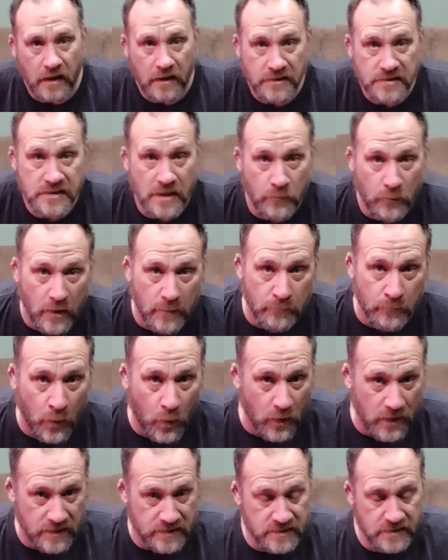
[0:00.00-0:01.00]
somewhat
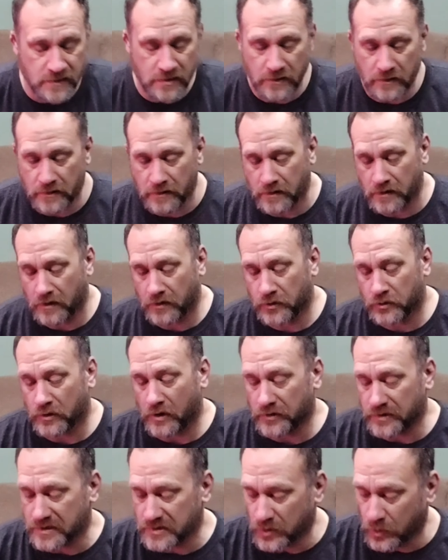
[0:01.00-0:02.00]
moist
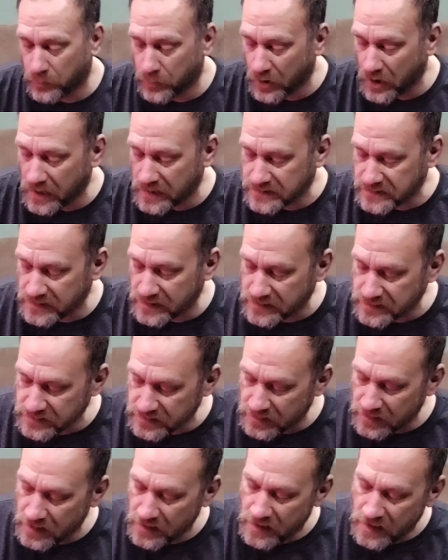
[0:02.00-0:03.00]
throughout this whole
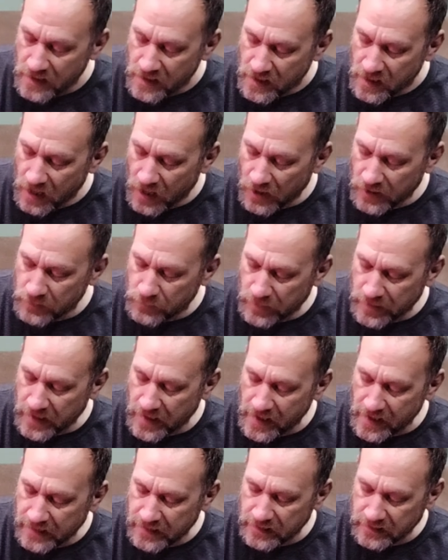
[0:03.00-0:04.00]
process. I already went
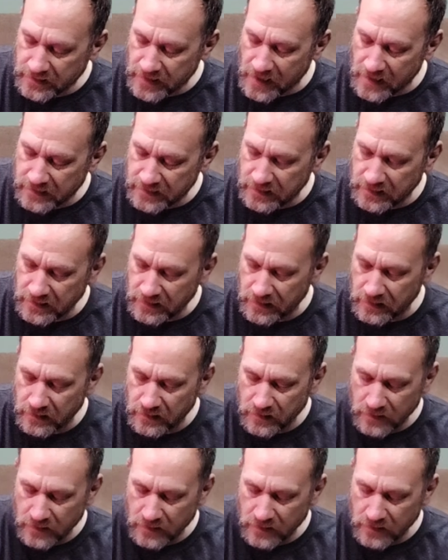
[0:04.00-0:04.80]
ahead and got the